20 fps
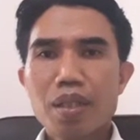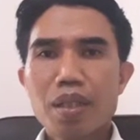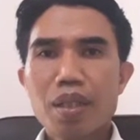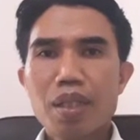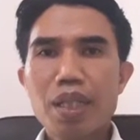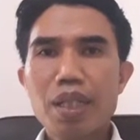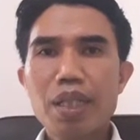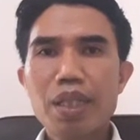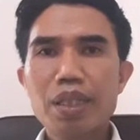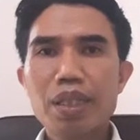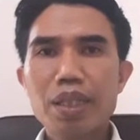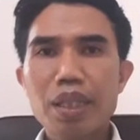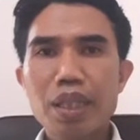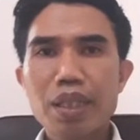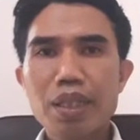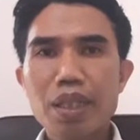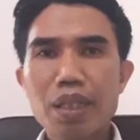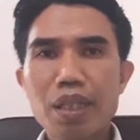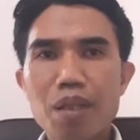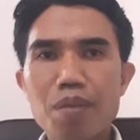Ladies
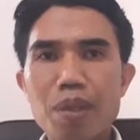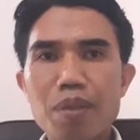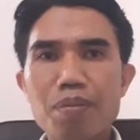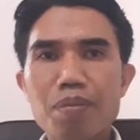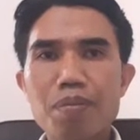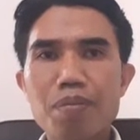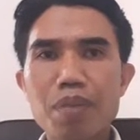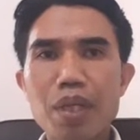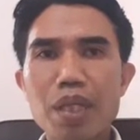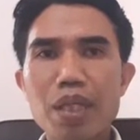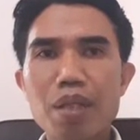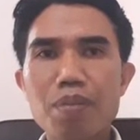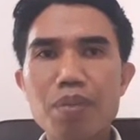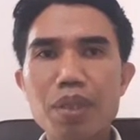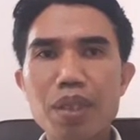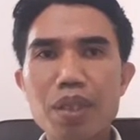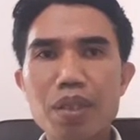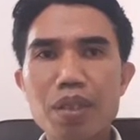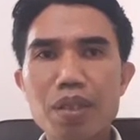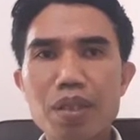and gentlemen, my
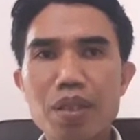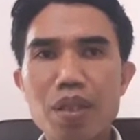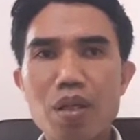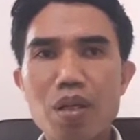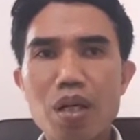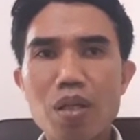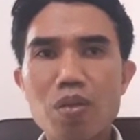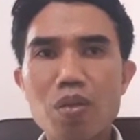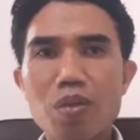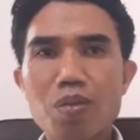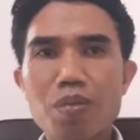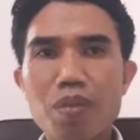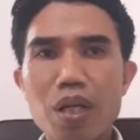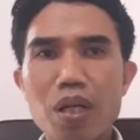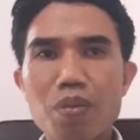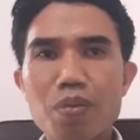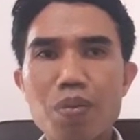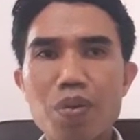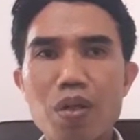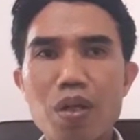name is Arkum.
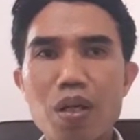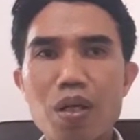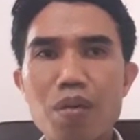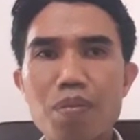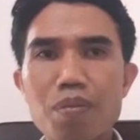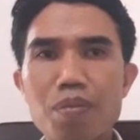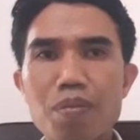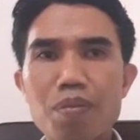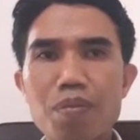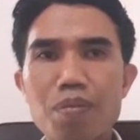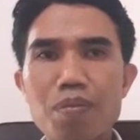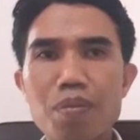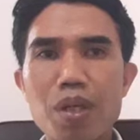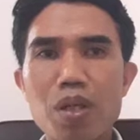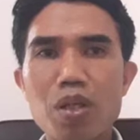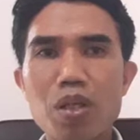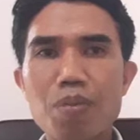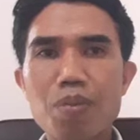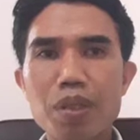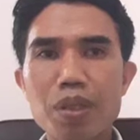I'm from
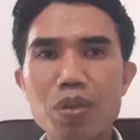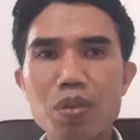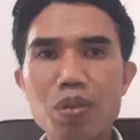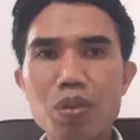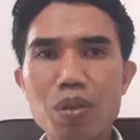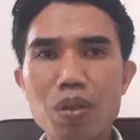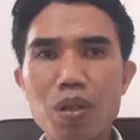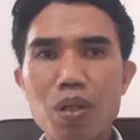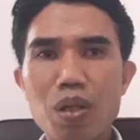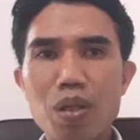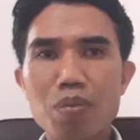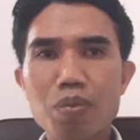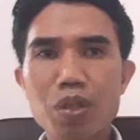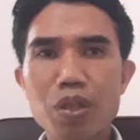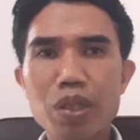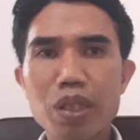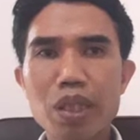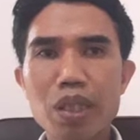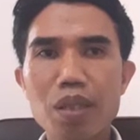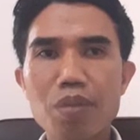Pahlawan School of
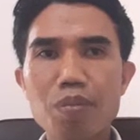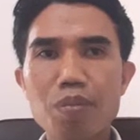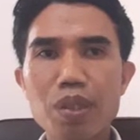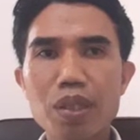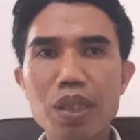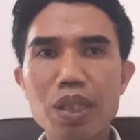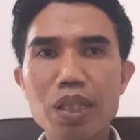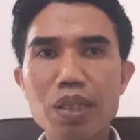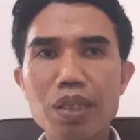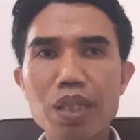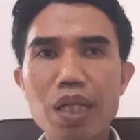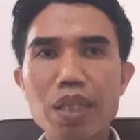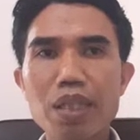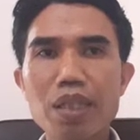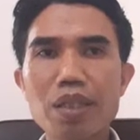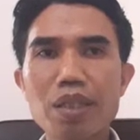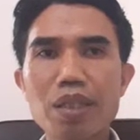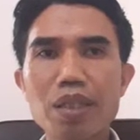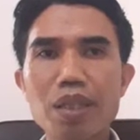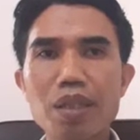Social and Political
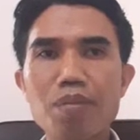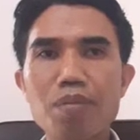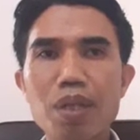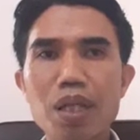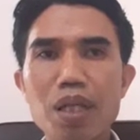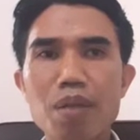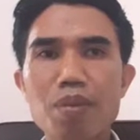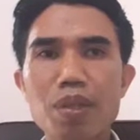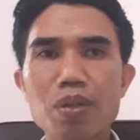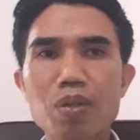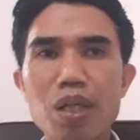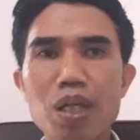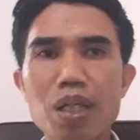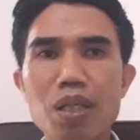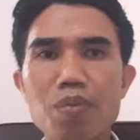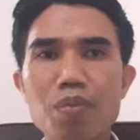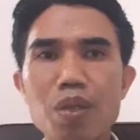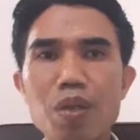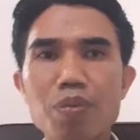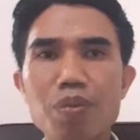Science in Bangka Belitung
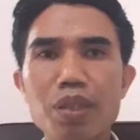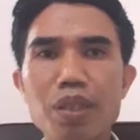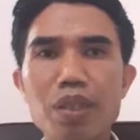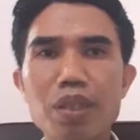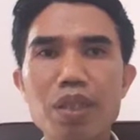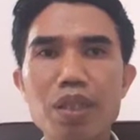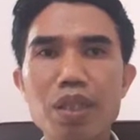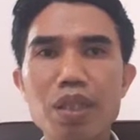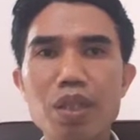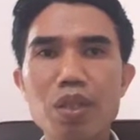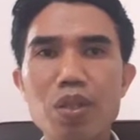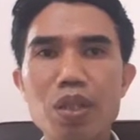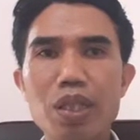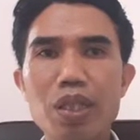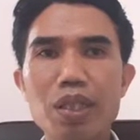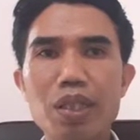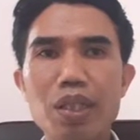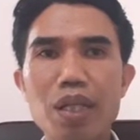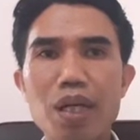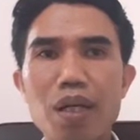Alem Province in
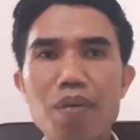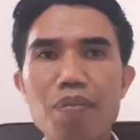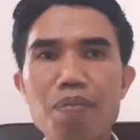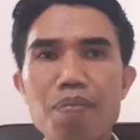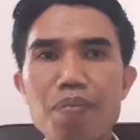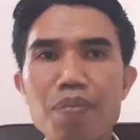Indonesia.